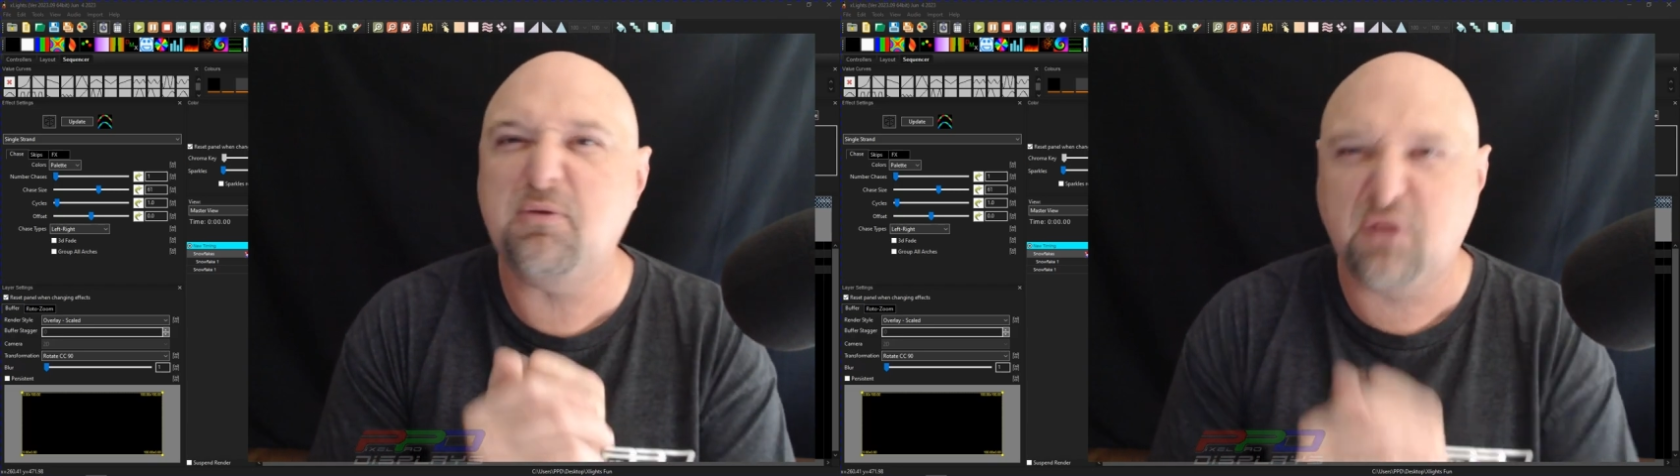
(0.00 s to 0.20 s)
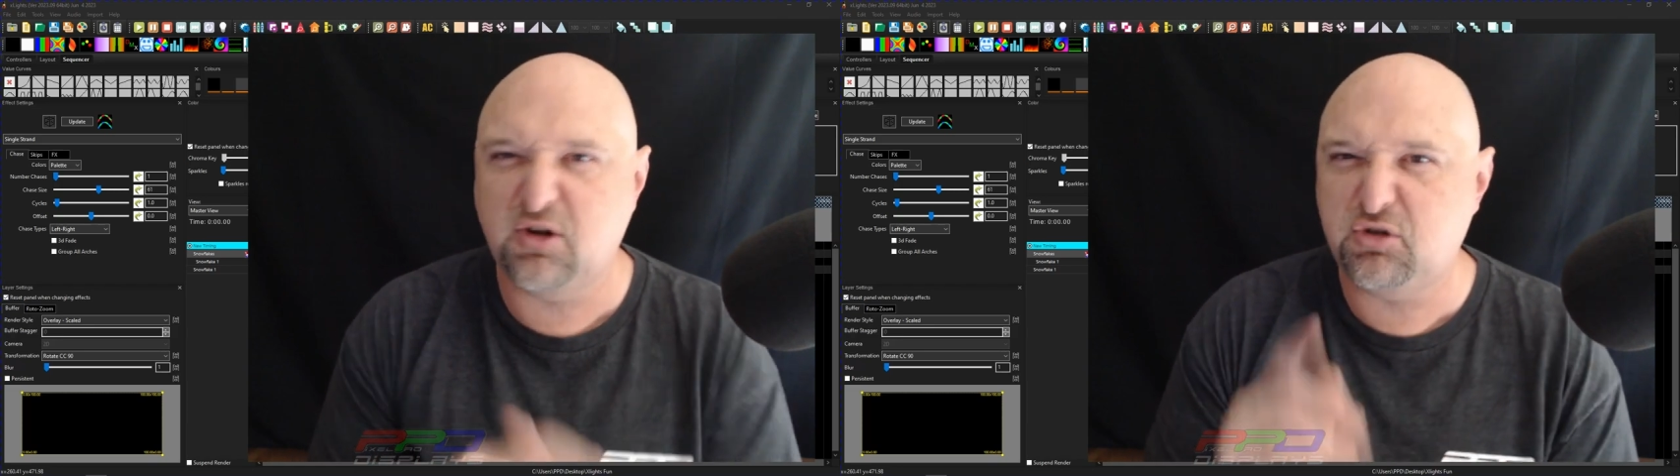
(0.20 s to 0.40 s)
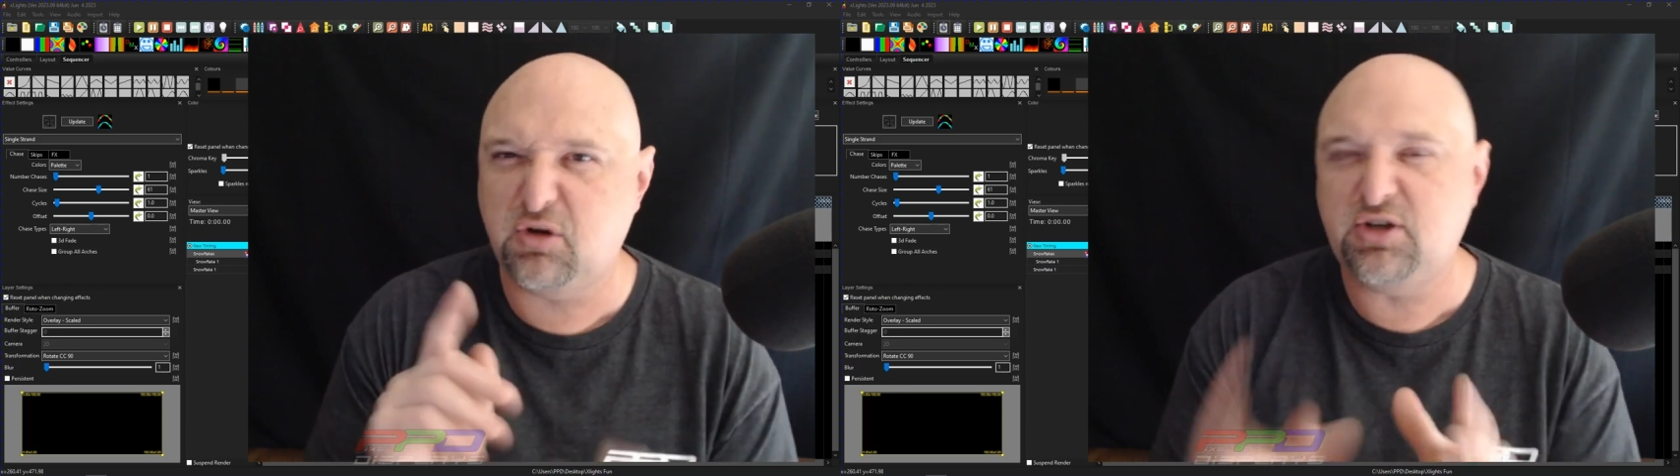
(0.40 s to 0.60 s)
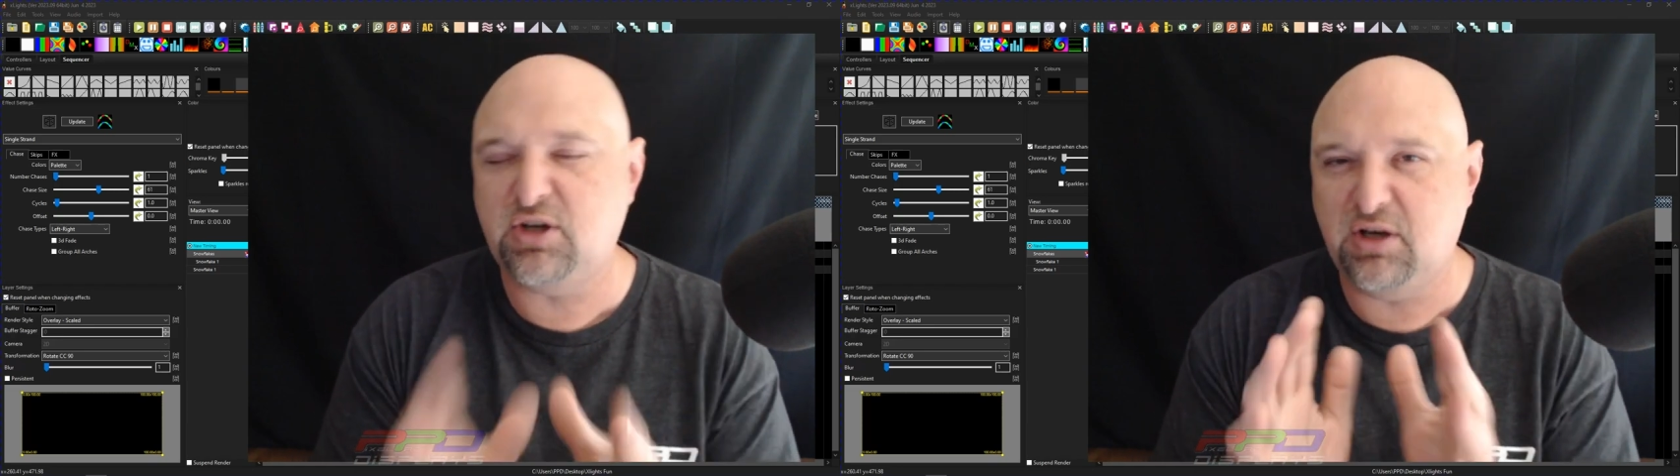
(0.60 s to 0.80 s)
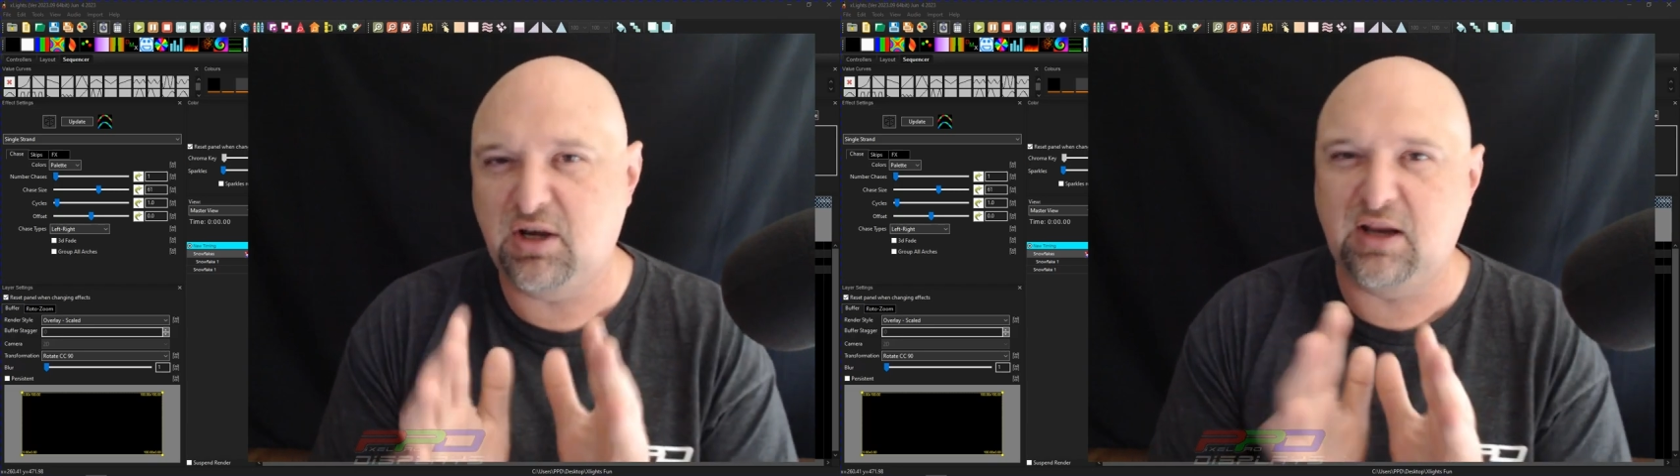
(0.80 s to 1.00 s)
and
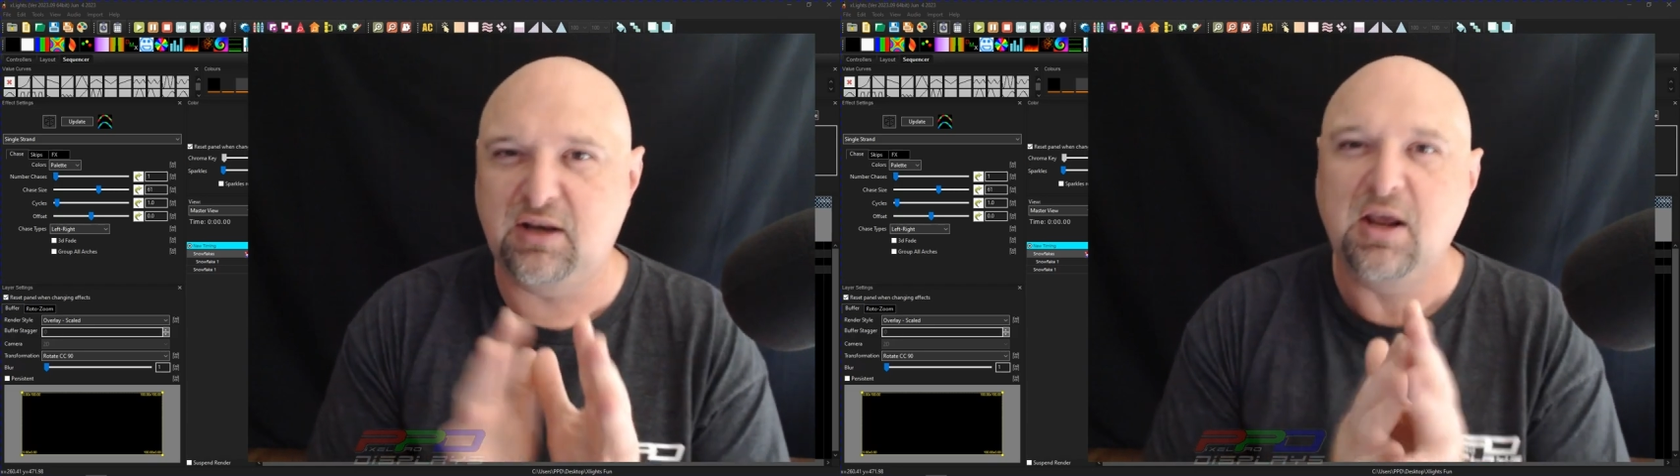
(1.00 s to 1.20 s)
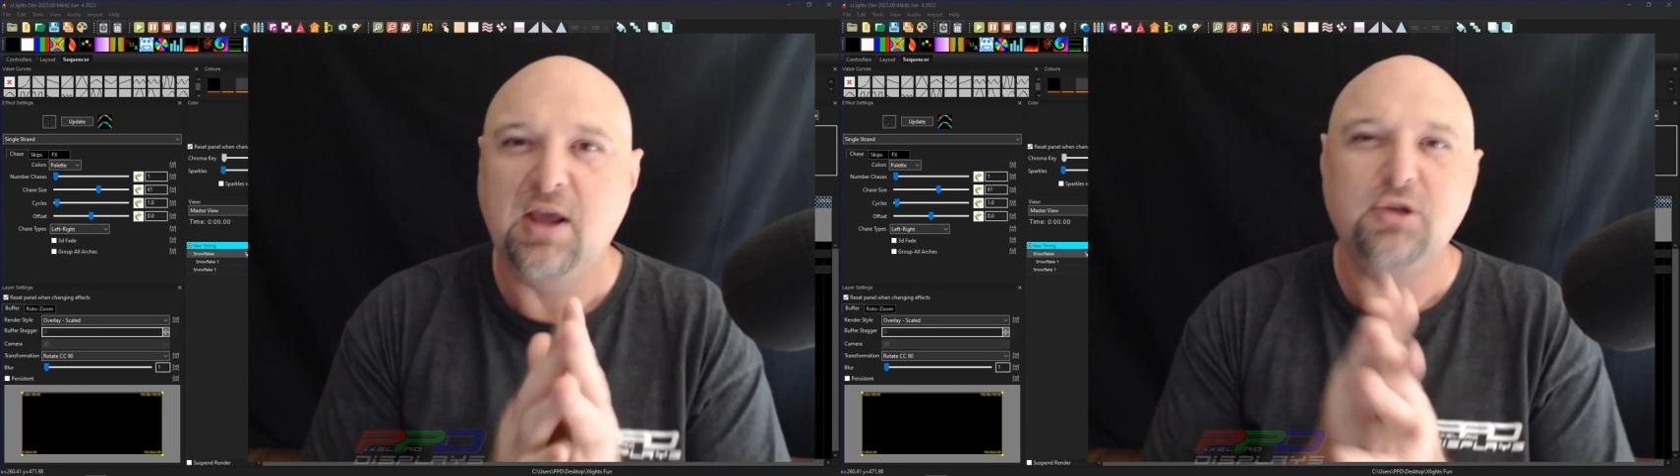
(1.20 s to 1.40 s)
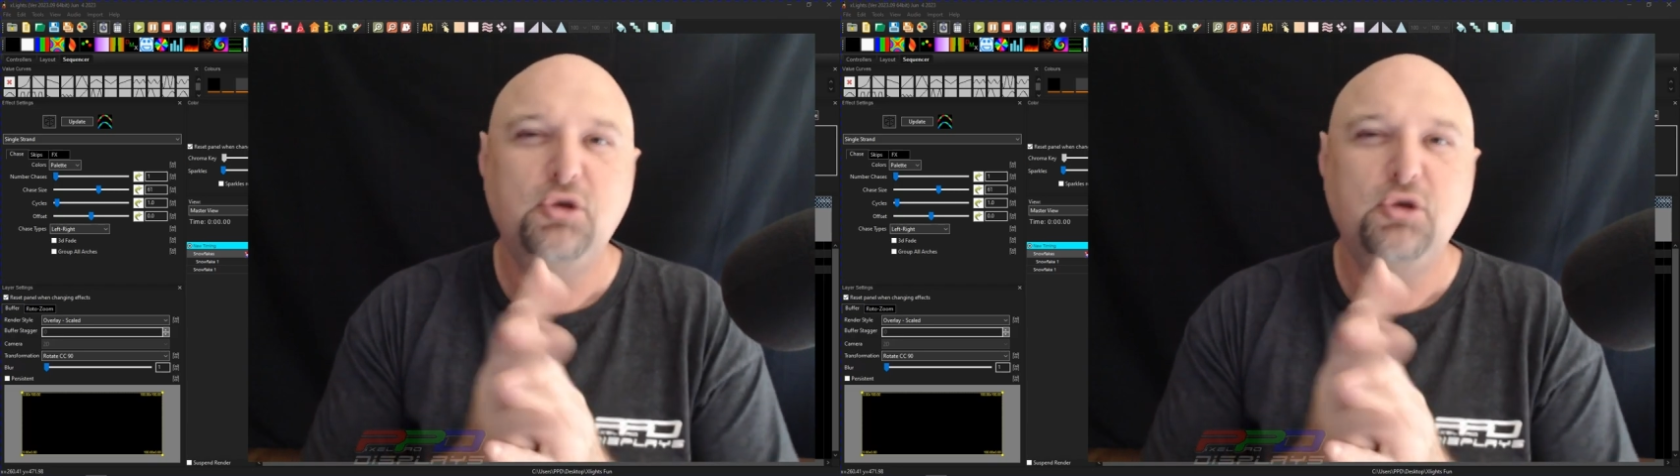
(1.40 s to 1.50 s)
frustration in